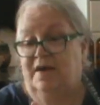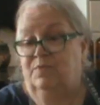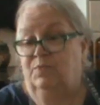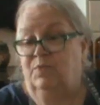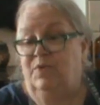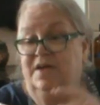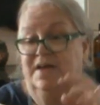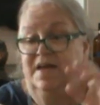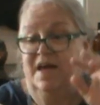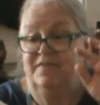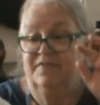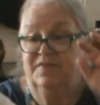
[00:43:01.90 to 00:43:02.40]

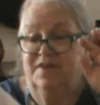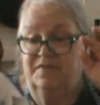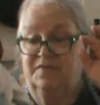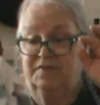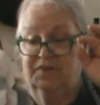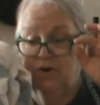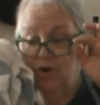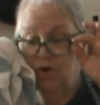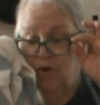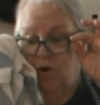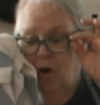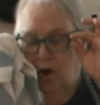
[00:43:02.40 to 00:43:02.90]
we have
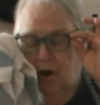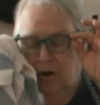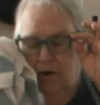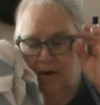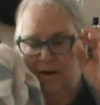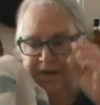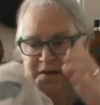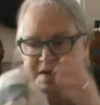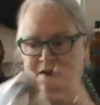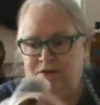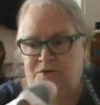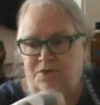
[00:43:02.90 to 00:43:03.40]
given her our
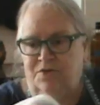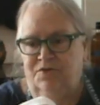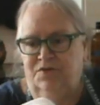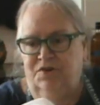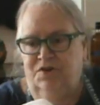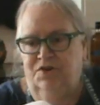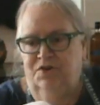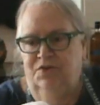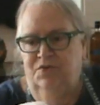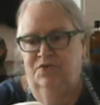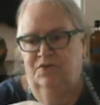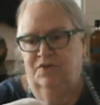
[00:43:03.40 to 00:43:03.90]
cleaner to
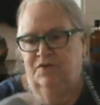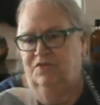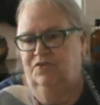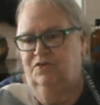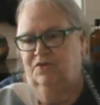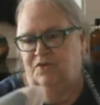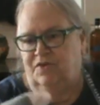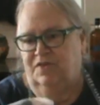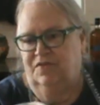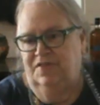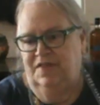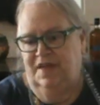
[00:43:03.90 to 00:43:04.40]
use on
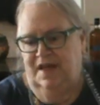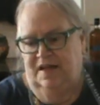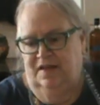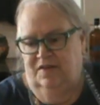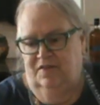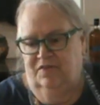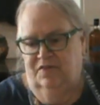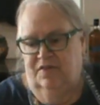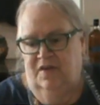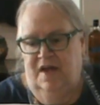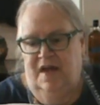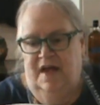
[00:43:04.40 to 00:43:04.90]
certain
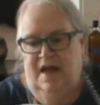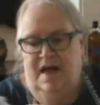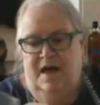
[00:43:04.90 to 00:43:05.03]
things